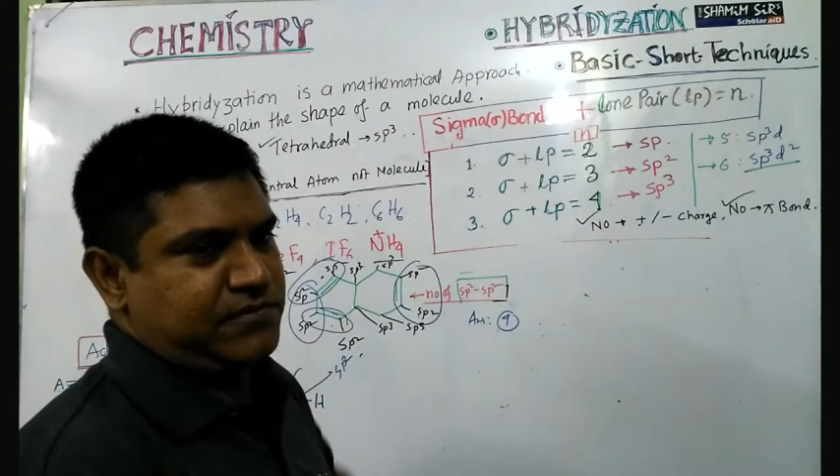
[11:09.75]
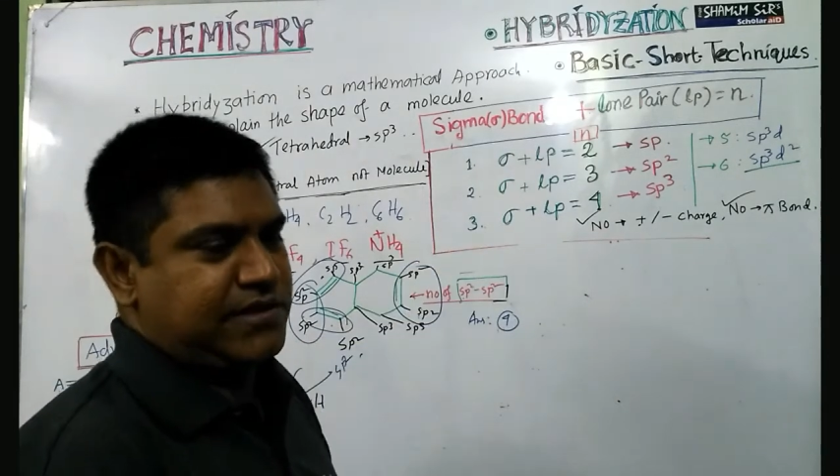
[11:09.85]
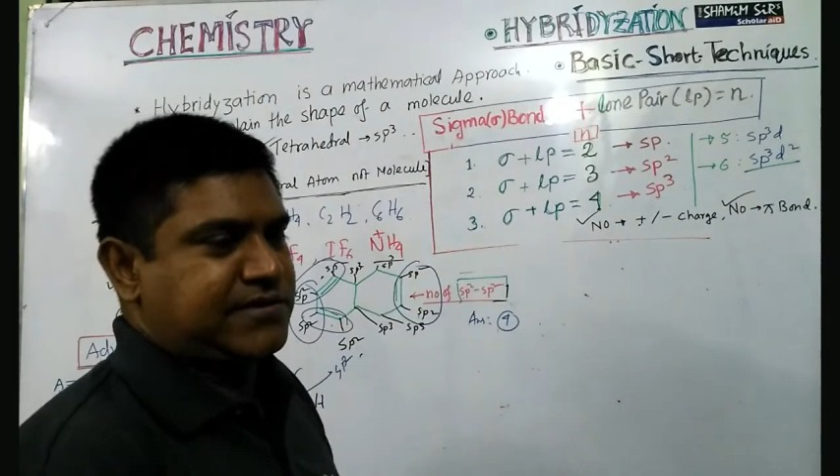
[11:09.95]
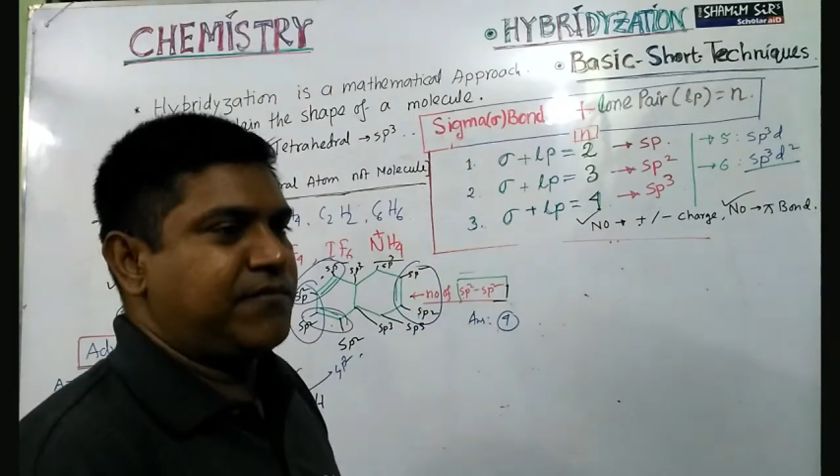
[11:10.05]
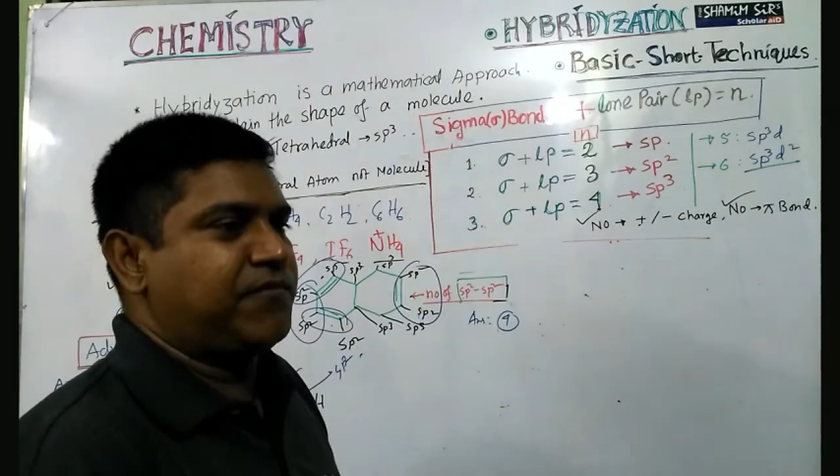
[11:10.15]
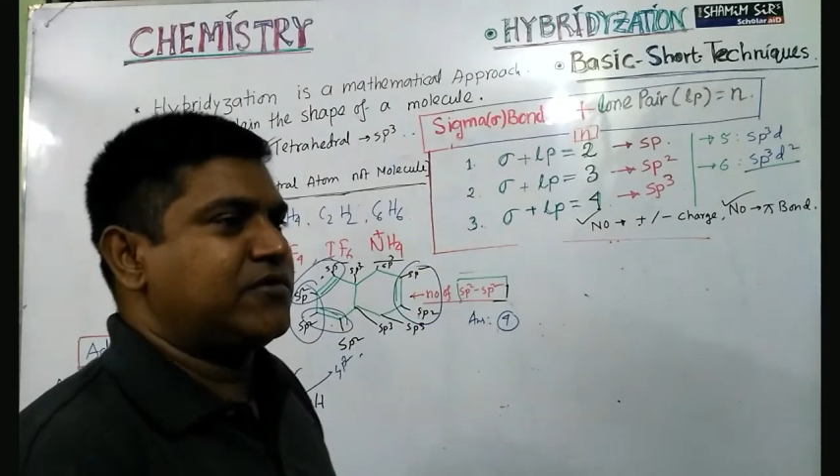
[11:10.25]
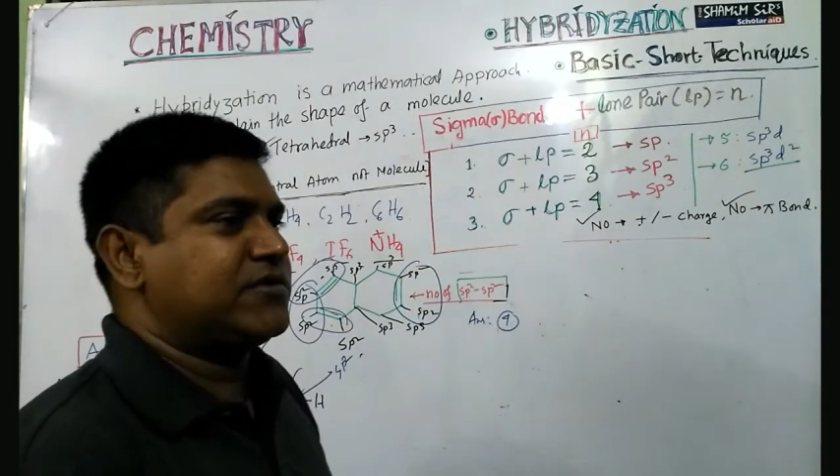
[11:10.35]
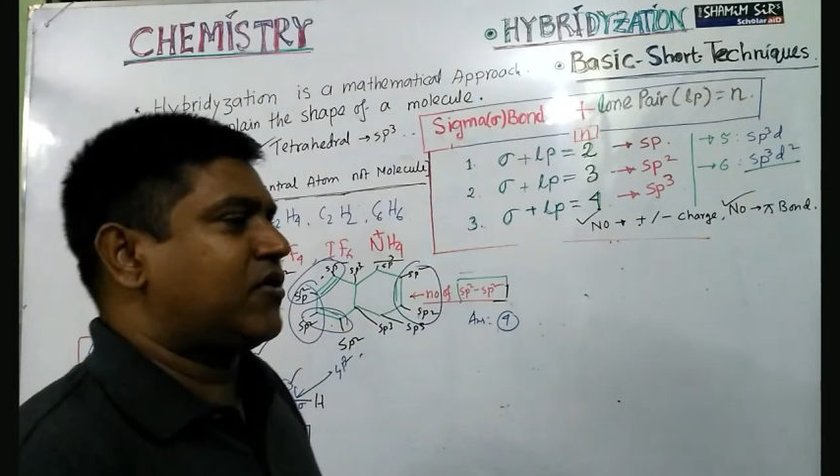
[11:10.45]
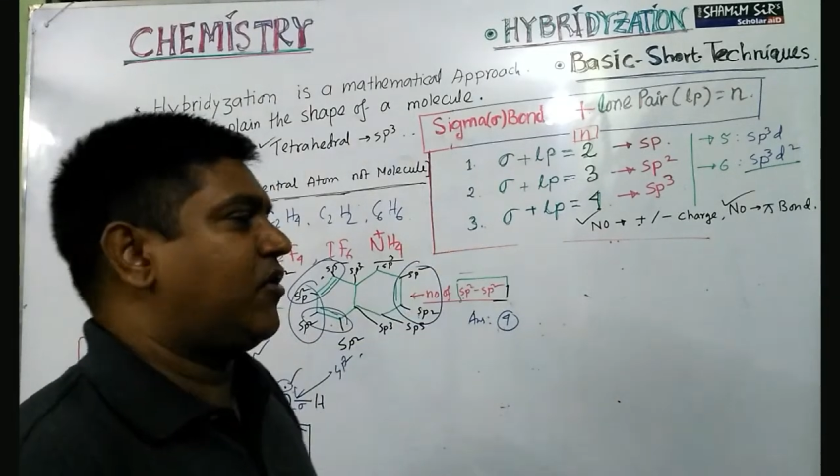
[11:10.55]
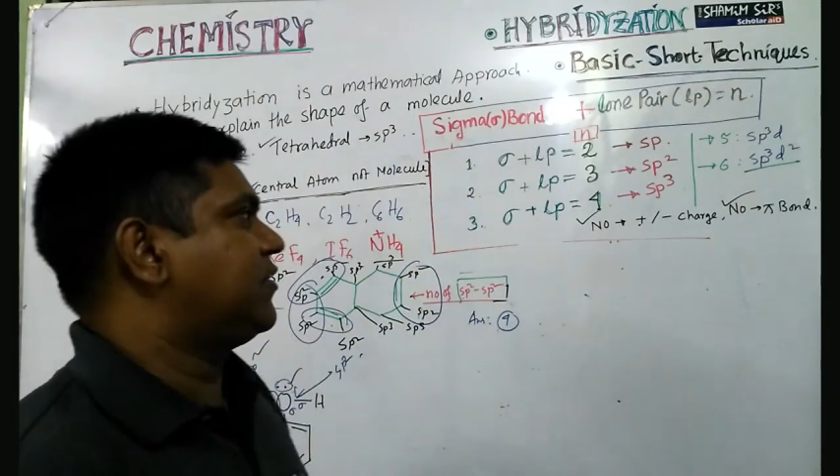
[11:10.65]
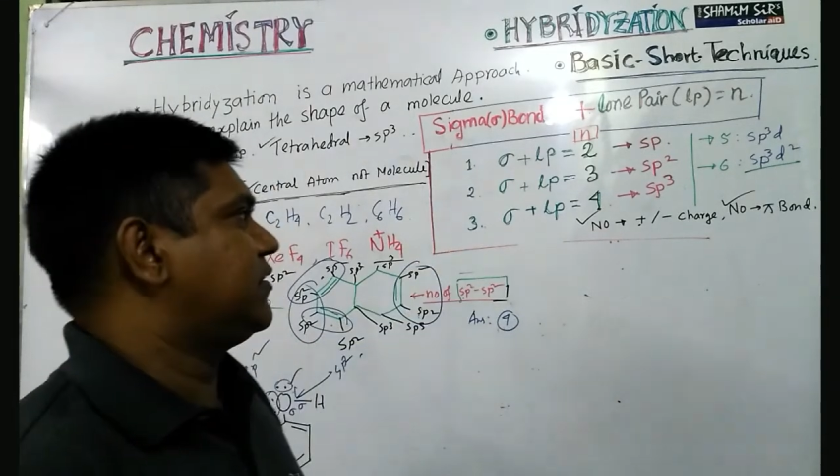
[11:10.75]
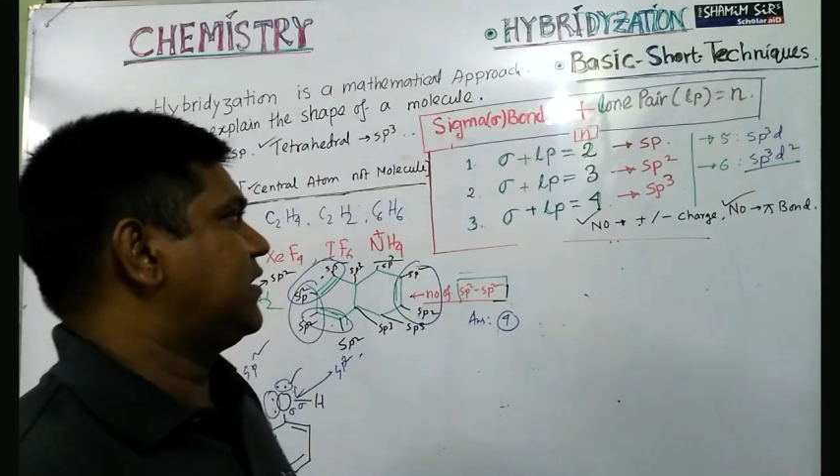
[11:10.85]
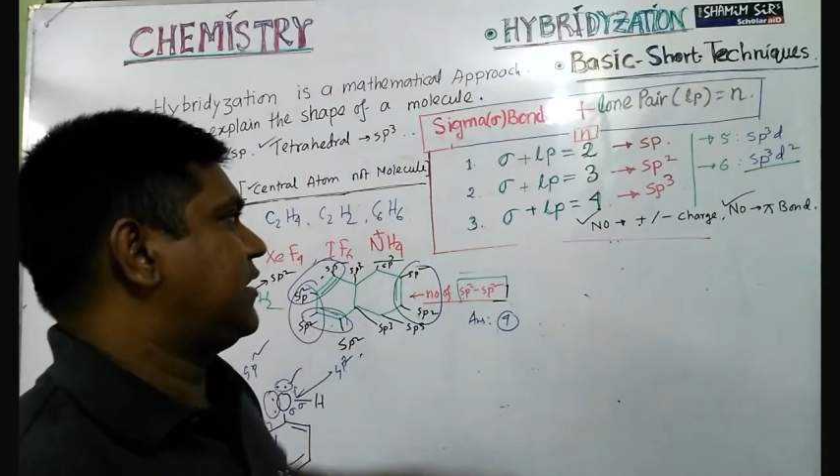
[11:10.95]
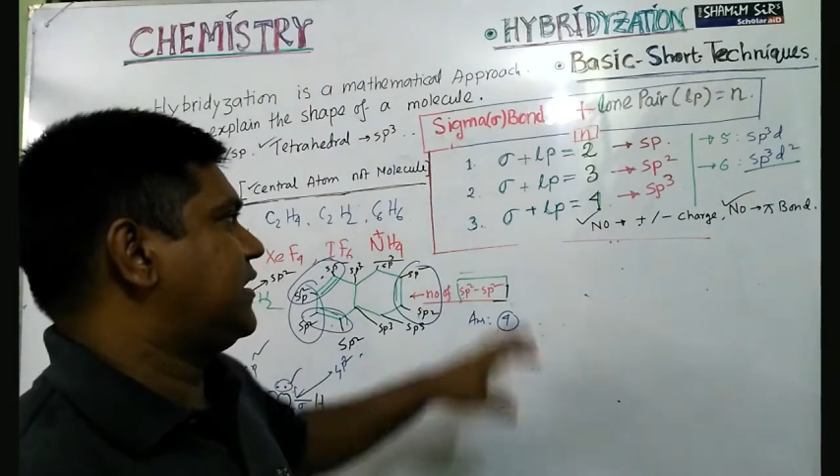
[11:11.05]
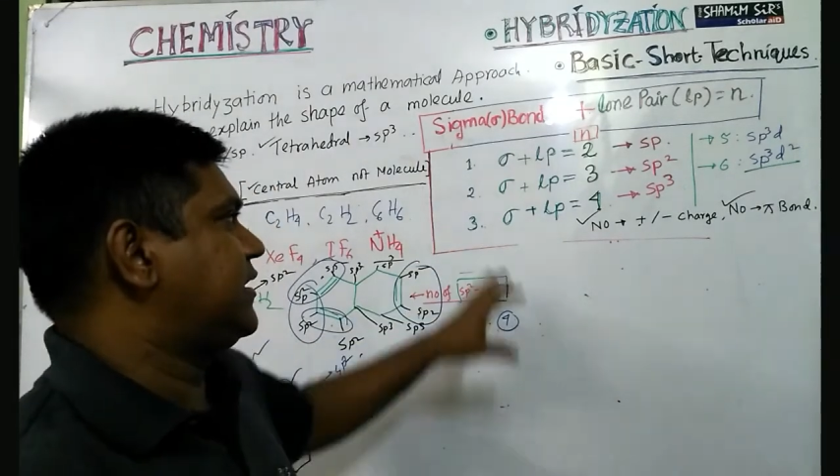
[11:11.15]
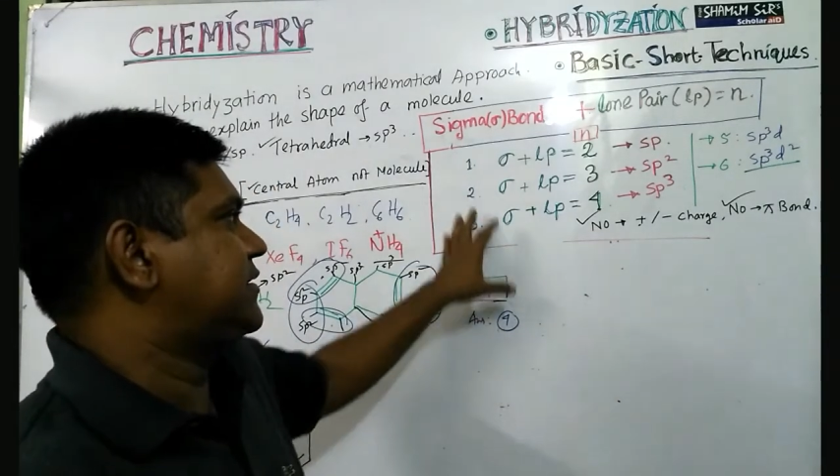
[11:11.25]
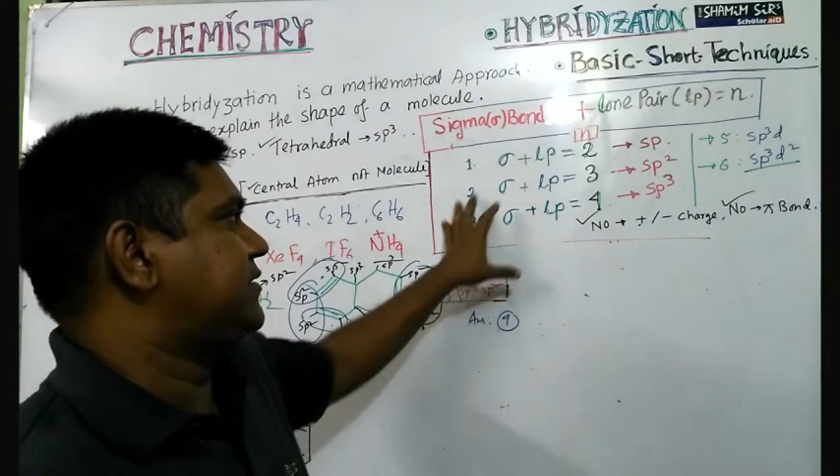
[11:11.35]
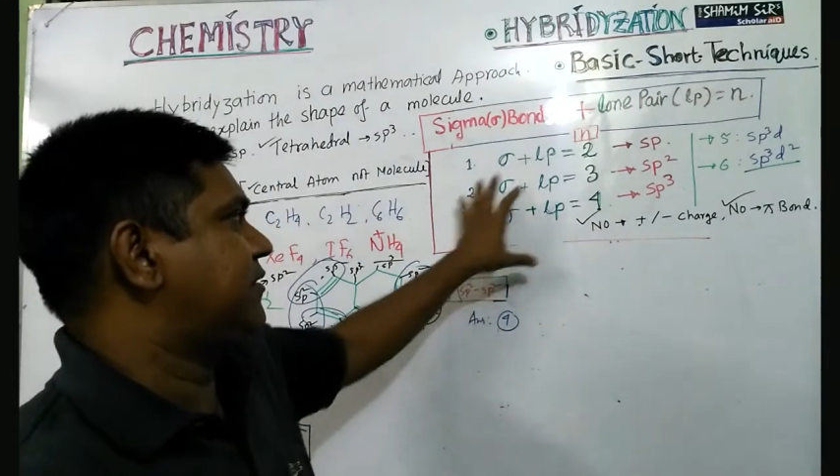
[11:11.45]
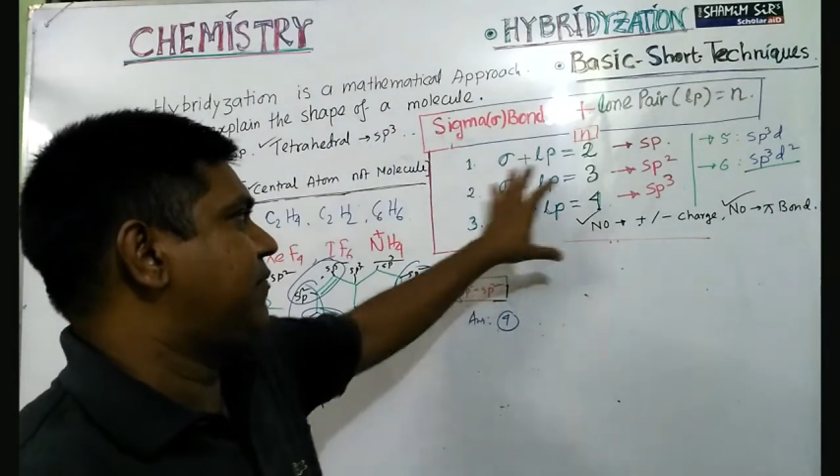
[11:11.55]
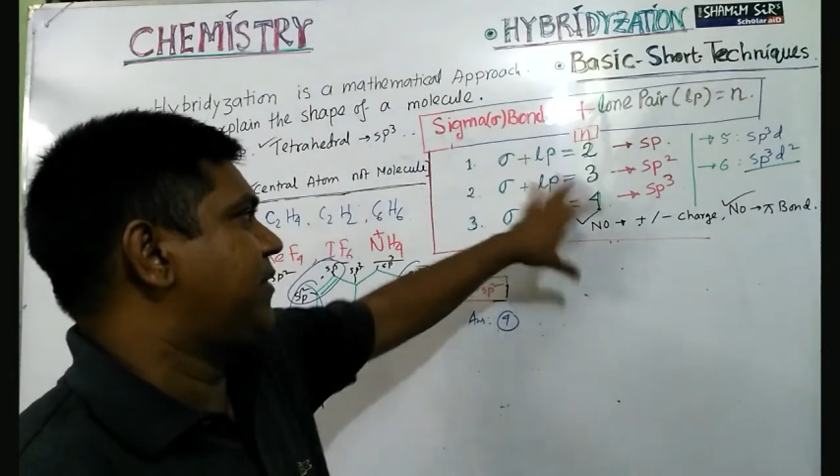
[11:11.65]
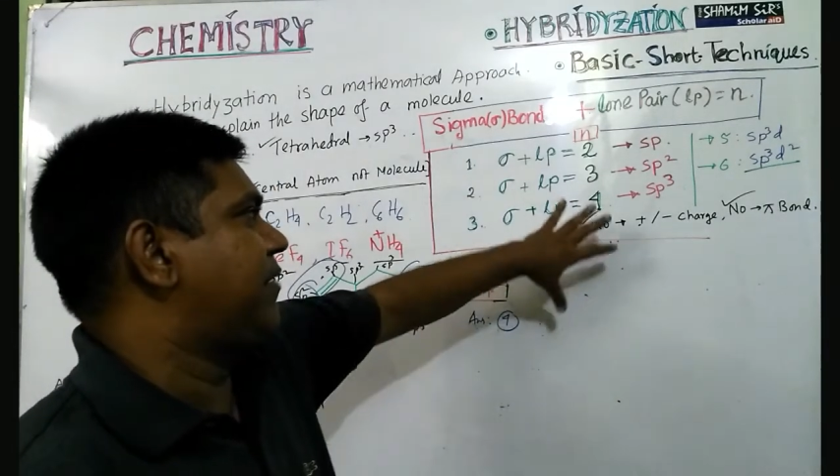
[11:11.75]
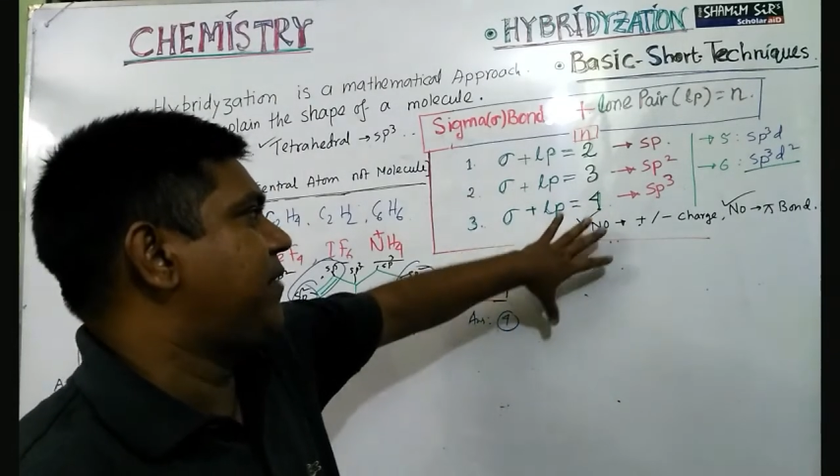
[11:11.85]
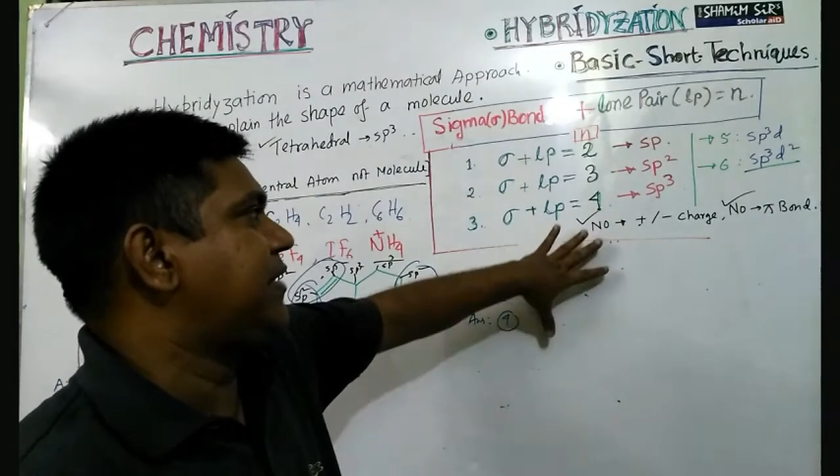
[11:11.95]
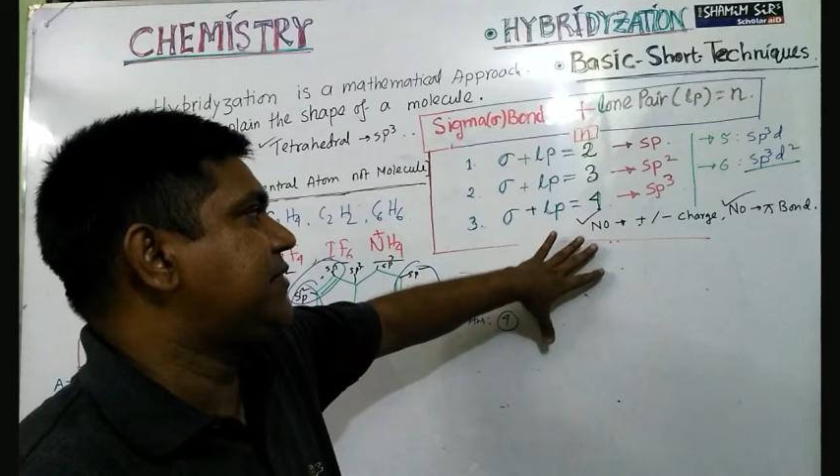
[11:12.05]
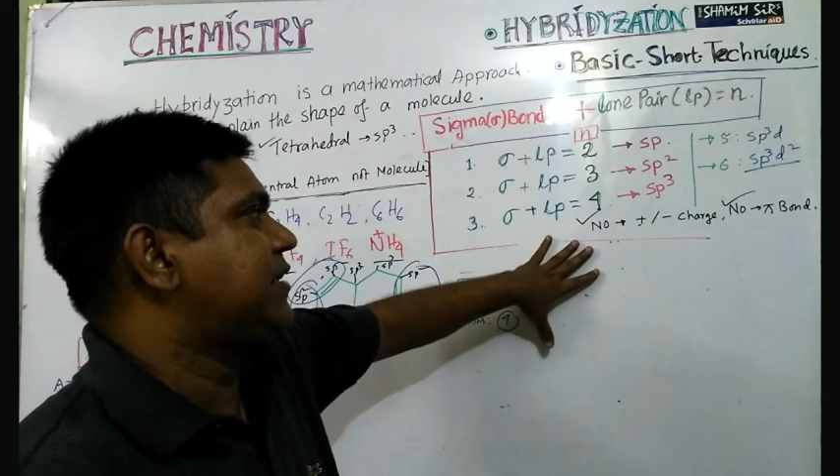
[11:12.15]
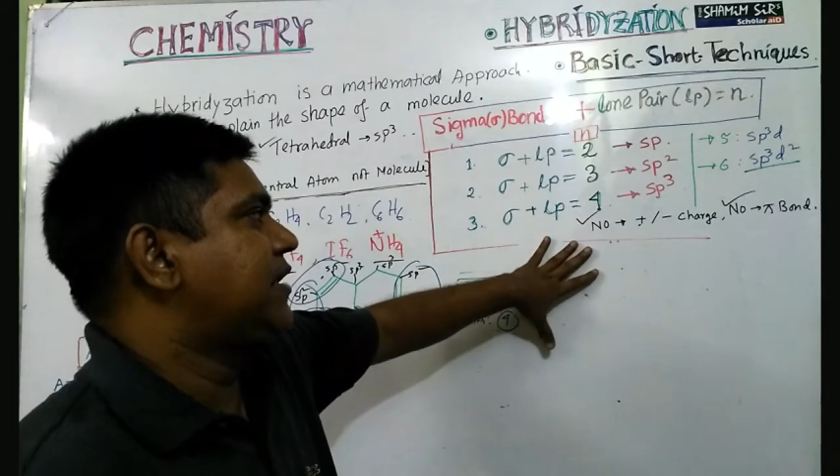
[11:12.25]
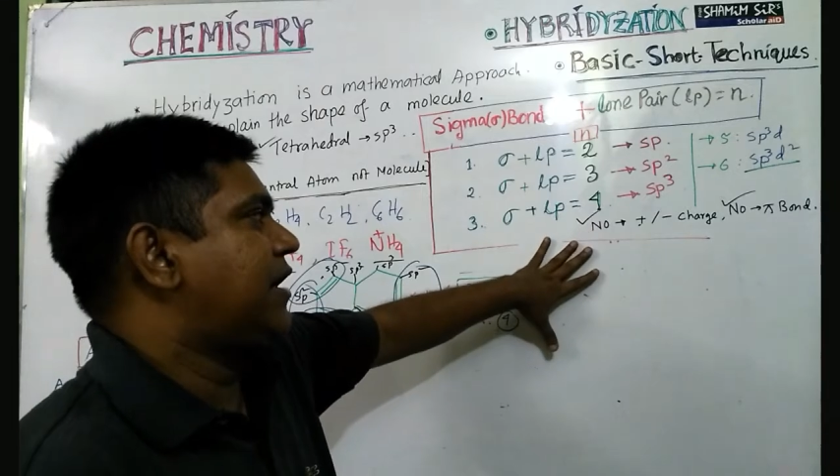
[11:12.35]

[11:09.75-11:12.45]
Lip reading: examples on this base,